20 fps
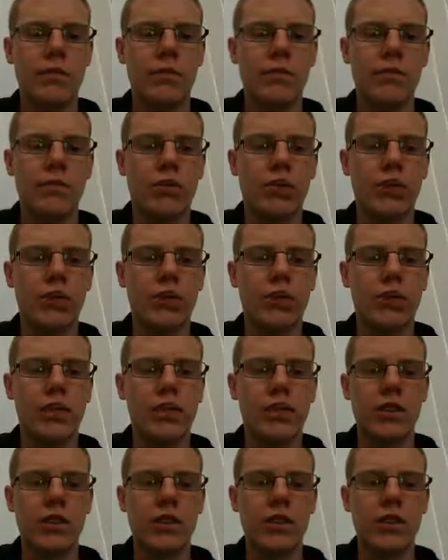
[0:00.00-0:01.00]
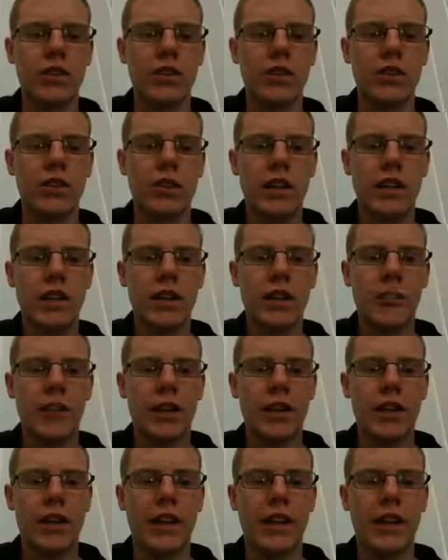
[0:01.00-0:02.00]
processing units,
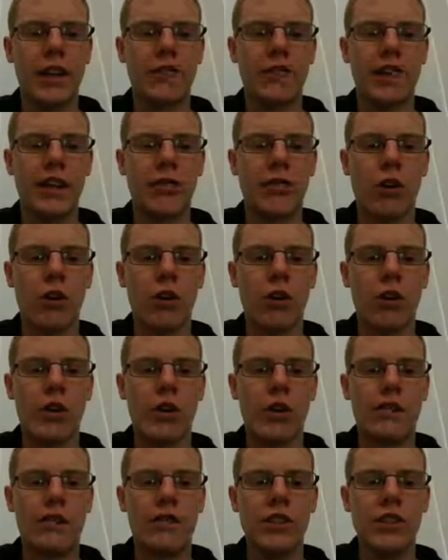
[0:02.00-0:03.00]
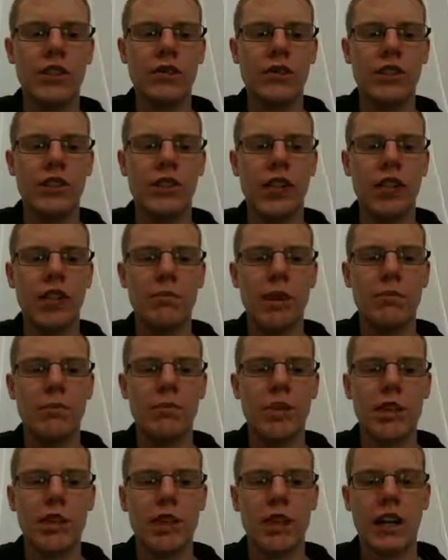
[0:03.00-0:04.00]
but they have their own individual shared
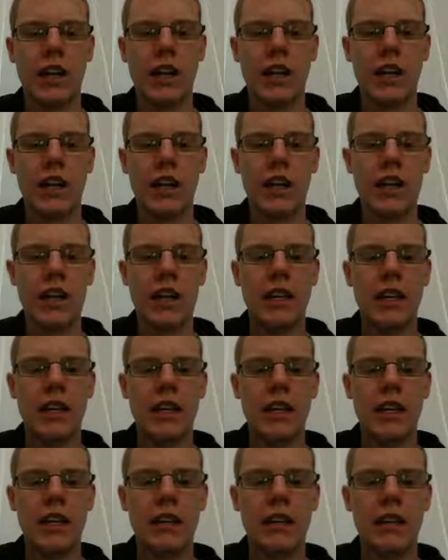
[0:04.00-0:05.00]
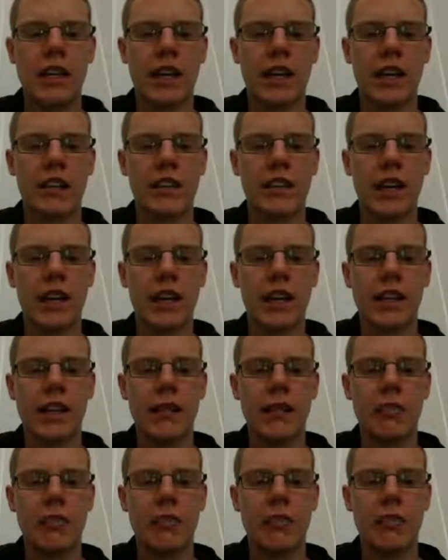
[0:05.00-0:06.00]
memory, and here in this case they are
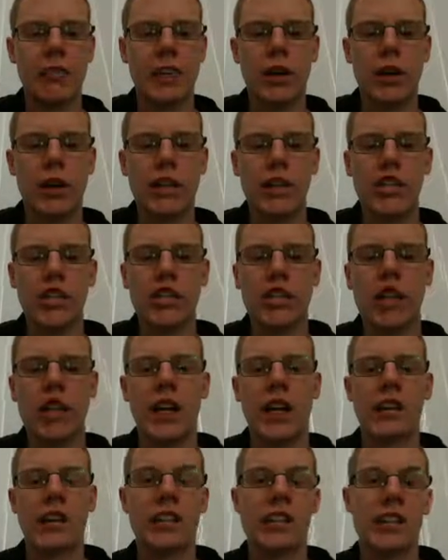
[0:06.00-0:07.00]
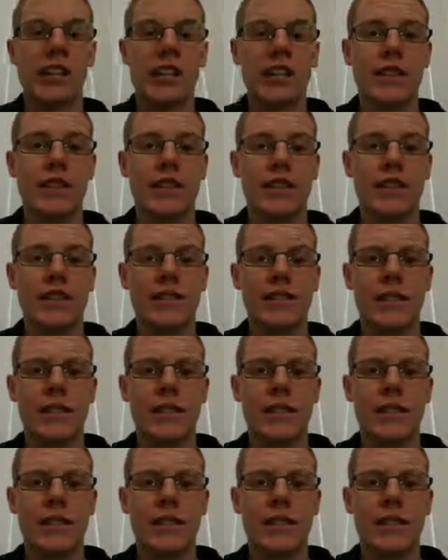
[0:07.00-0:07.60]
coupled by a shared disk.